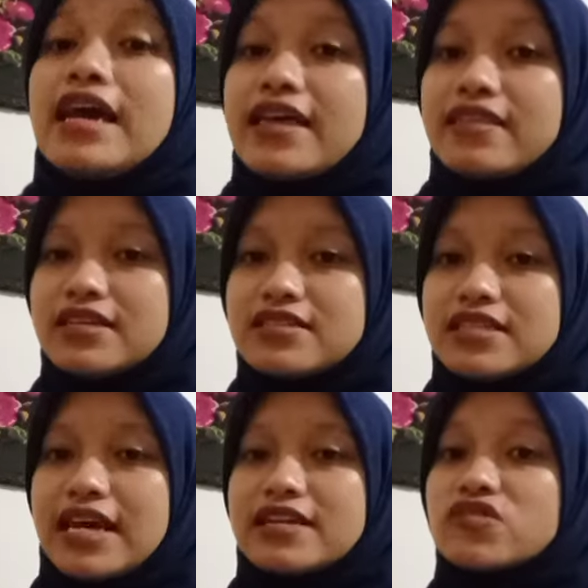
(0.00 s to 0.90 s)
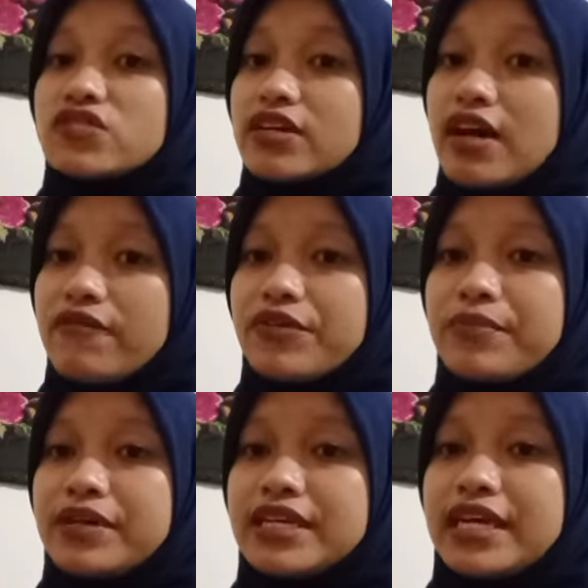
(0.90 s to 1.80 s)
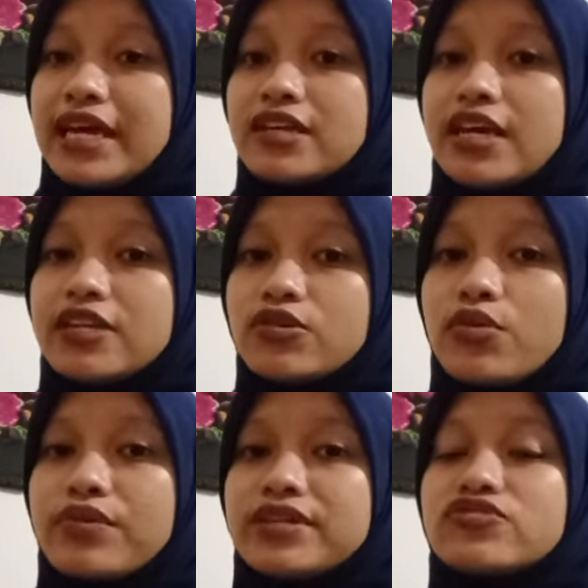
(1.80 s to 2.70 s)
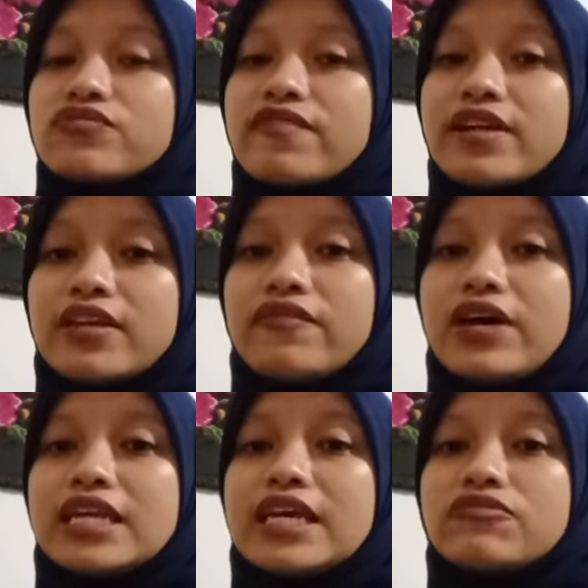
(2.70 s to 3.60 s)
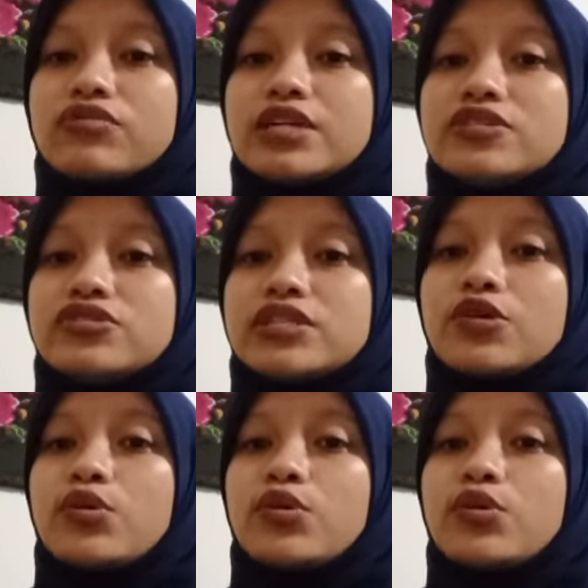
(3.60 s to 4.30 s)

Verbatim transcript: In this case, the government can encourage relevant international